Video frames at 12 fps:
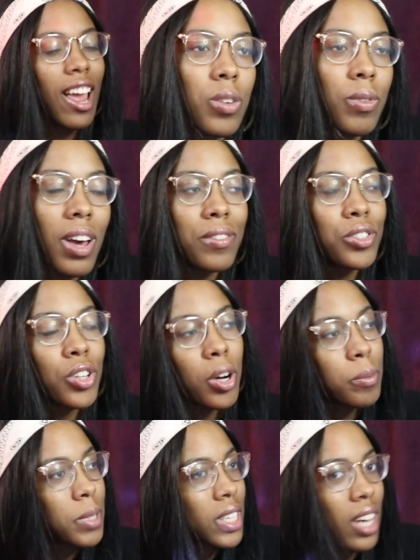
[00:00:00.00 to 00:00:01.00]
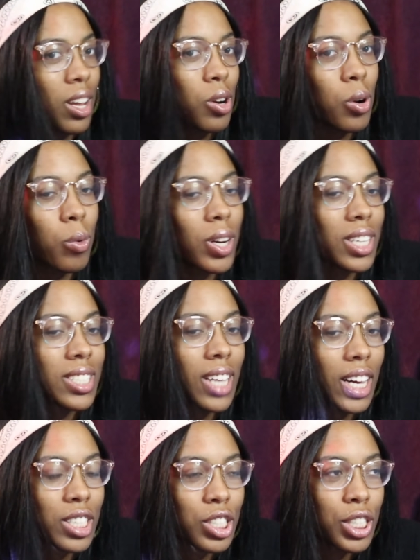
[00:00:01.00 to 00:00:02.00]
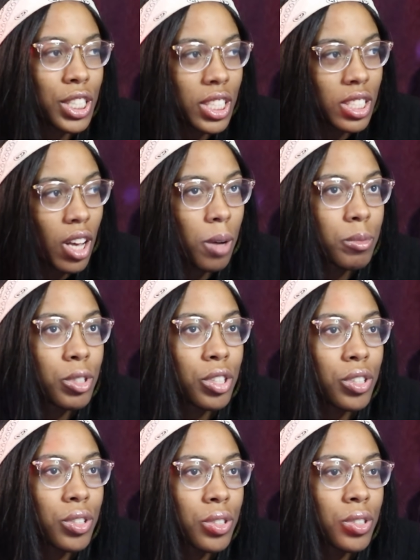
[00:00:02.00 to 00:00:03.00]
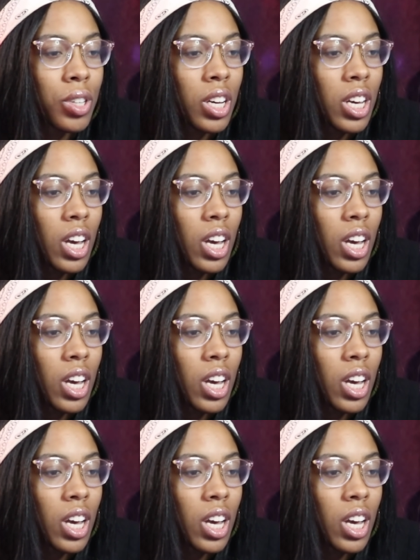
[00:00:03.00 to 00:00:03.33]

We have Domi. I don't know what exactly she's up to.